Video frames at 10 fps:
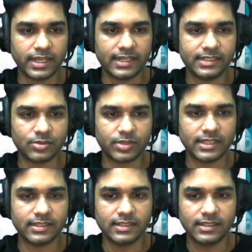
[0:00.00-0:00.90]
and you
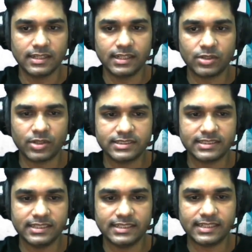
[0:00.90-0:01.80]
can
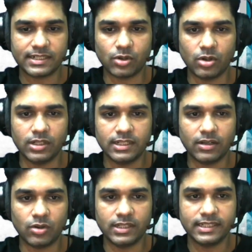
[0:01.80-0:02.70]
see that
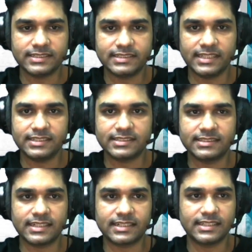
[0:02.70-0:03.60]
all these changes
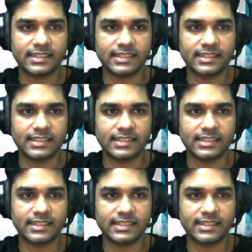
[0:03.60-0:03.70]
that